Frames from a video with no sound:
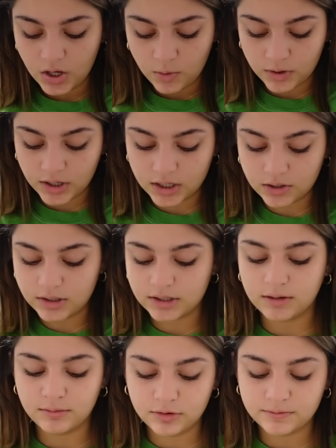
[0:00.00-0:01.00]
we're not going
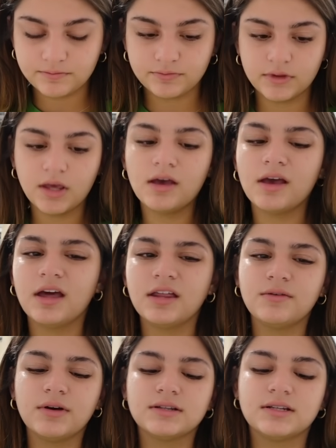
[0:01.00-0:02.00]
anymore.
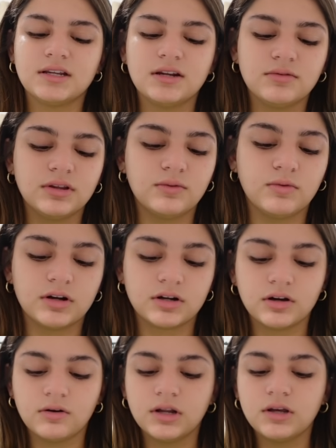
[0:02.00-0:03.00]
Anyways, he didn't really want to
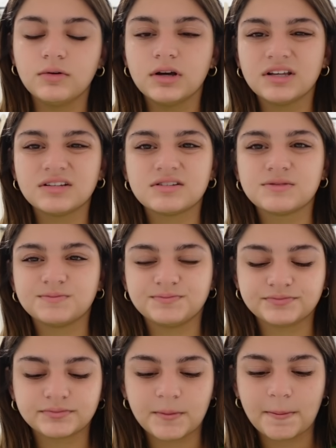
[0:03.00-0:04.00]
go anyways
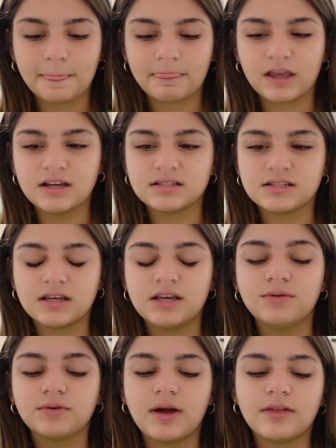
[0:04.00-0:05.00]
because he
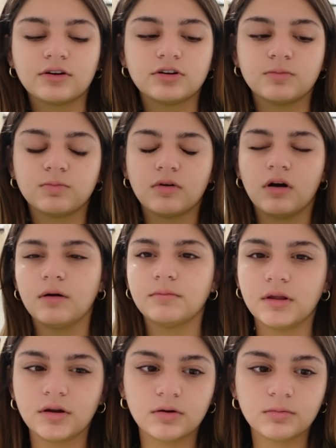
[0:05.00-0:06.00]
would rather go to prom
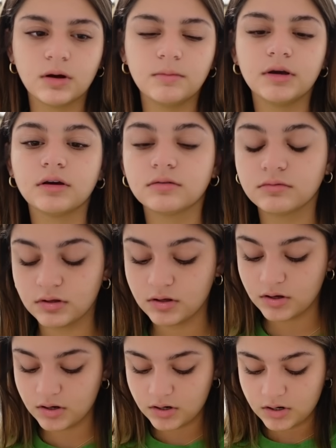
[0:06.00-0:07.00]
than homecoming,
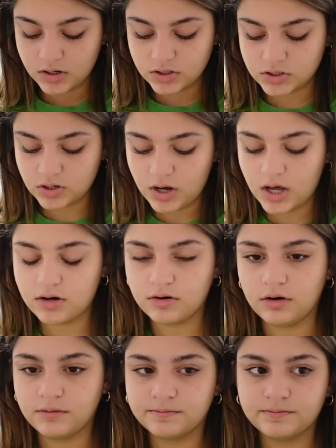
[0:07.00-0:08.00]
so I don't
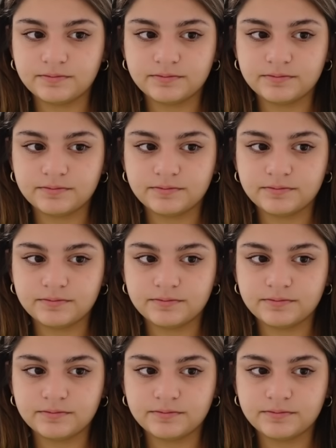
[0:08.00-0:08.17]
know.